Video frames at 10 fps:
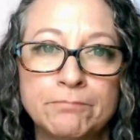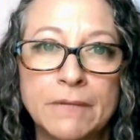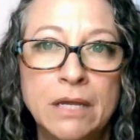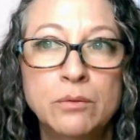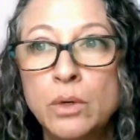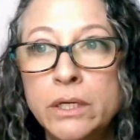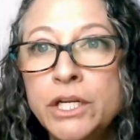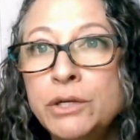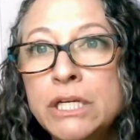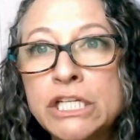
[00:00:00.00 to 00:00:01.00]
And what are
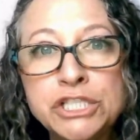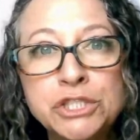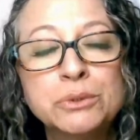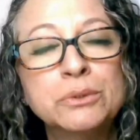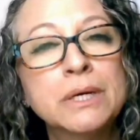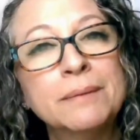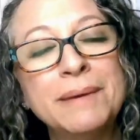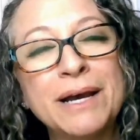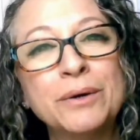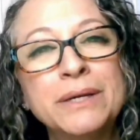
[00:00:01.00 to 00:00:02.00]
you going to do
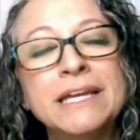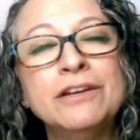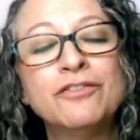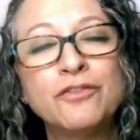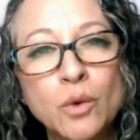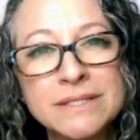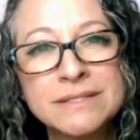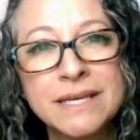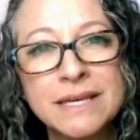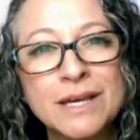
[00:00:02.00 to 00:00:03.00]
about
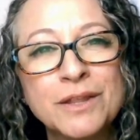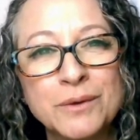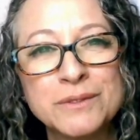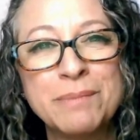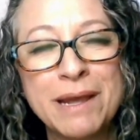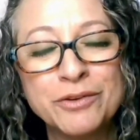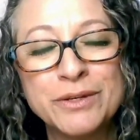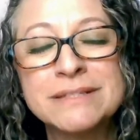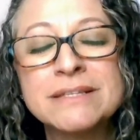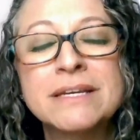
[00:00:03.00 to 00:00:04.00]
enforcing those
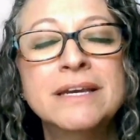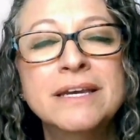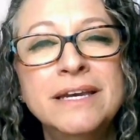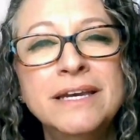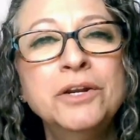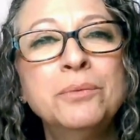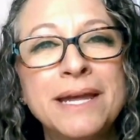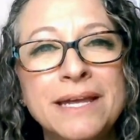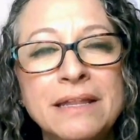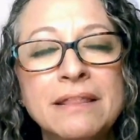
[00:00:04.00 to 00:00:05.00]
boundaries in a
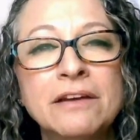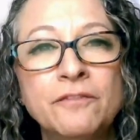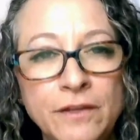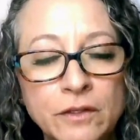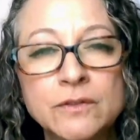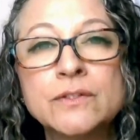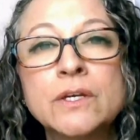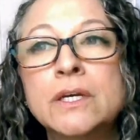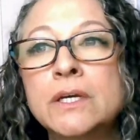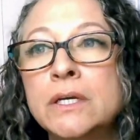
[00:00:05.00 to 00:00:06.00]
way that feels
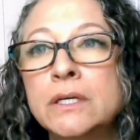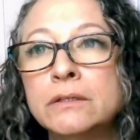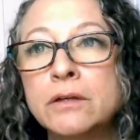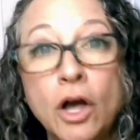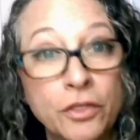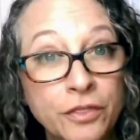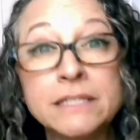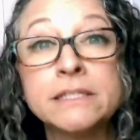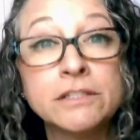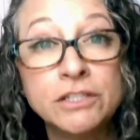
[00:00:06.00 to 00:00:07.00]

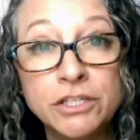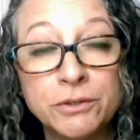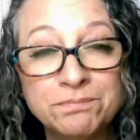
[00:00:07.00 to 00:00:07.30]
authentic to you?